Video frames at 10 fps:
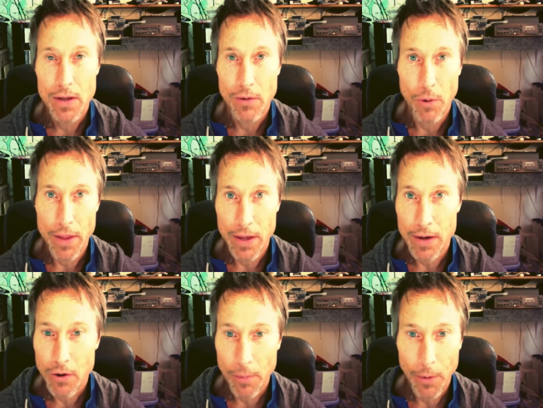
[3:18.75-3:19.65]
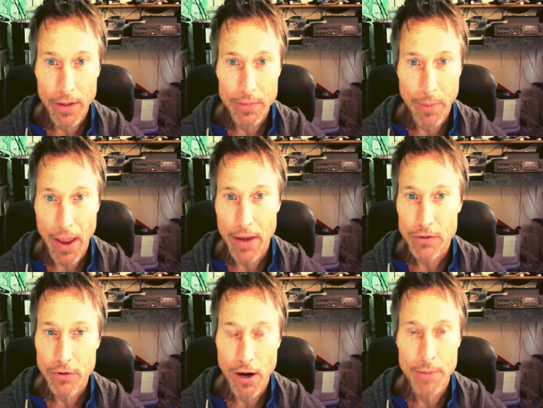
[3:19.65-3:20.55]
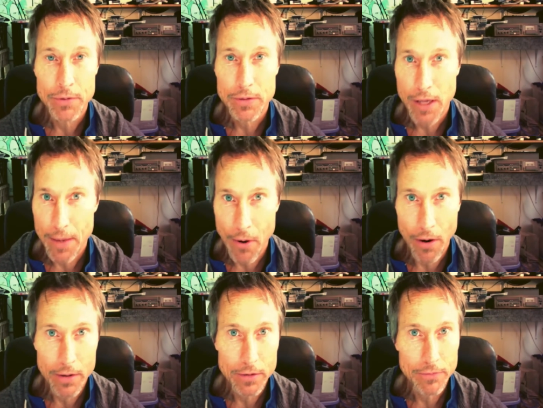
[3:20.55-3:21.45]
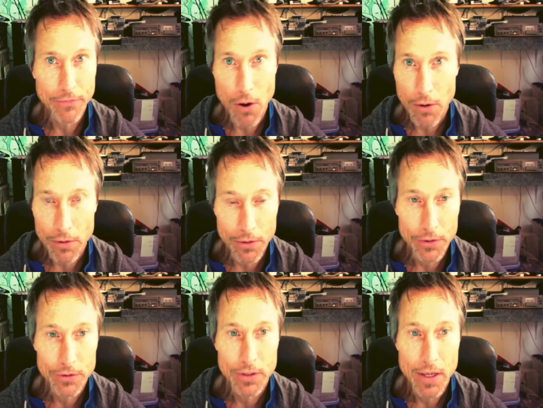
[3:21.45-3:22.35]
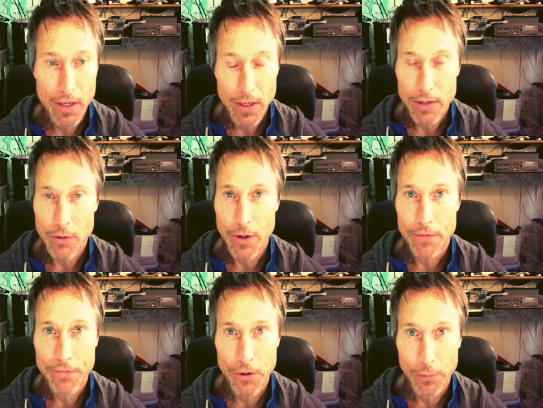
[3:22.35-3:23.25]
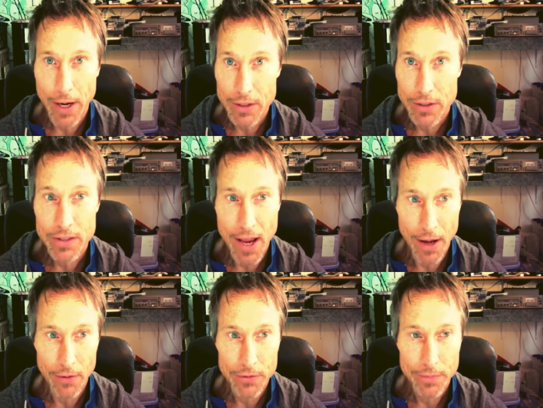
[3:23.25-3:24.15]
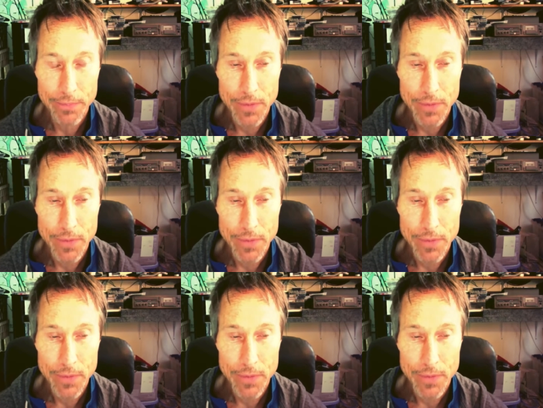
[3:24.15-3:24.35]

one that incorporates bass, drums, keyboards, vocals. You want a full range of sounds.